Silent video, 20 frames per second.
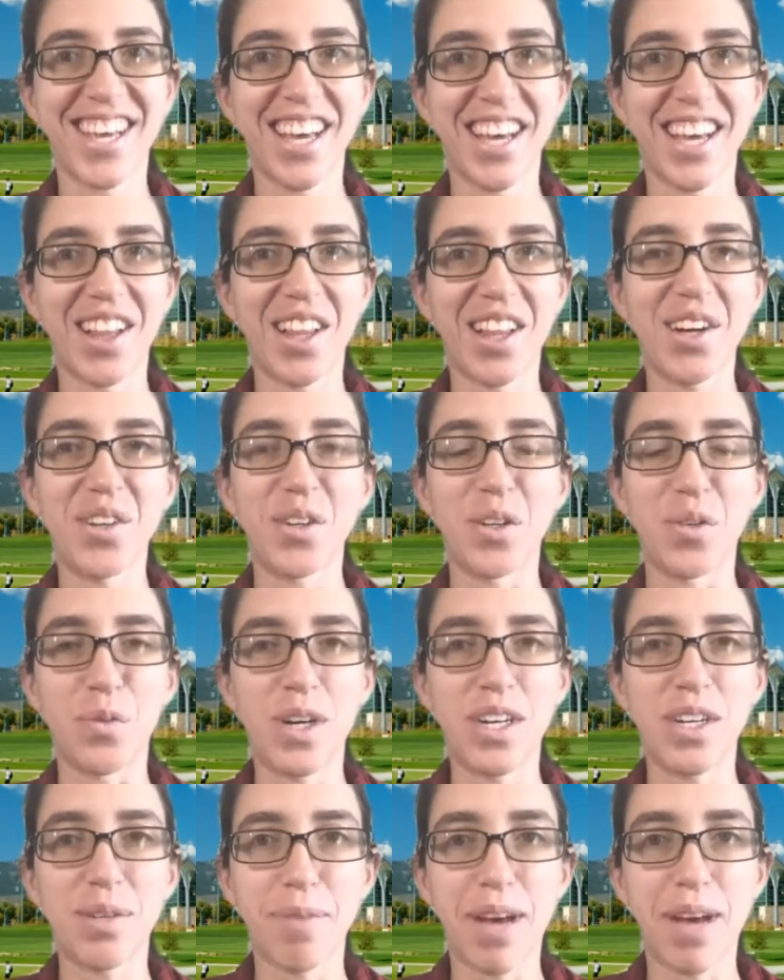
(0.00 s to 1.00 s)
Hello and
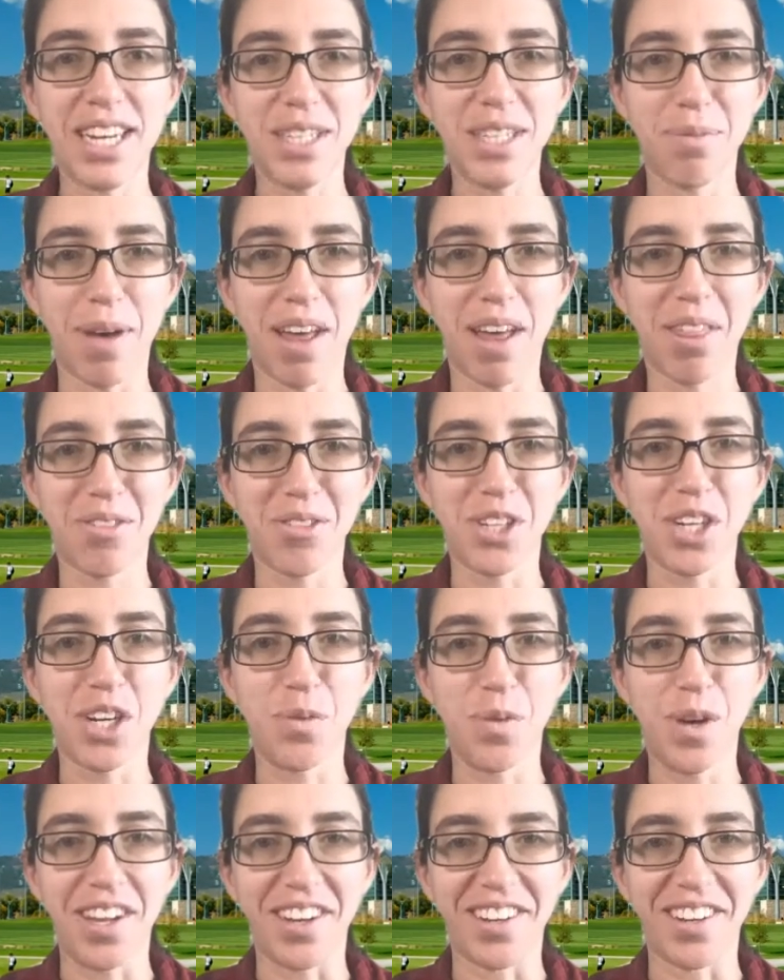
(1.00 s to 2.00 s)
welcome back to Math
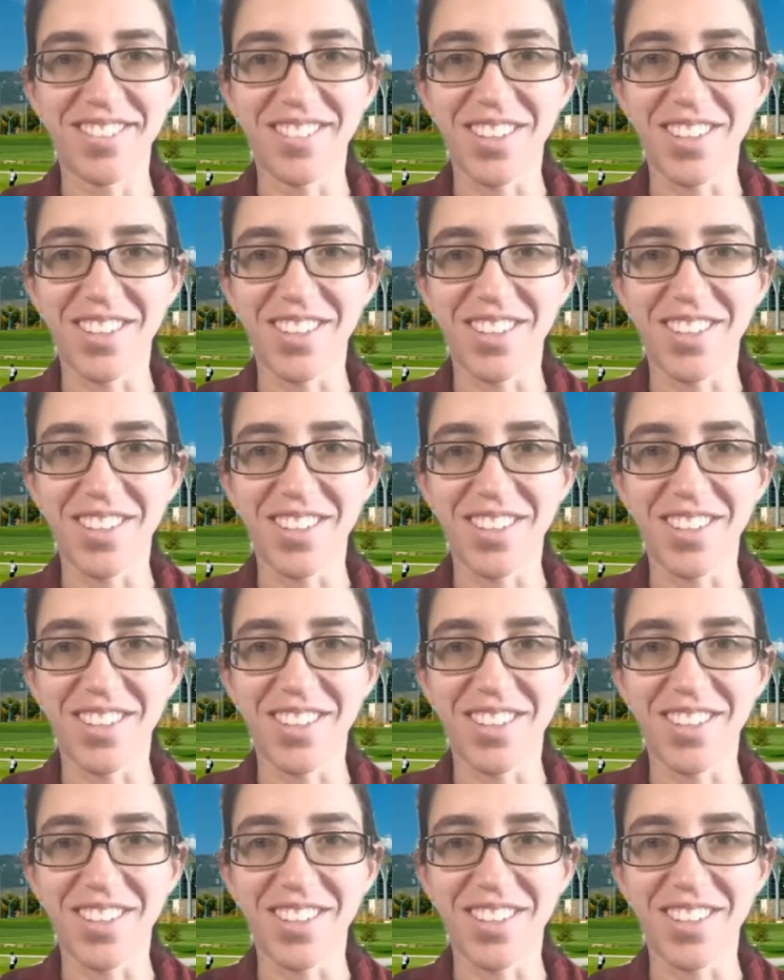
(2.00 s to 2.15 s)
301,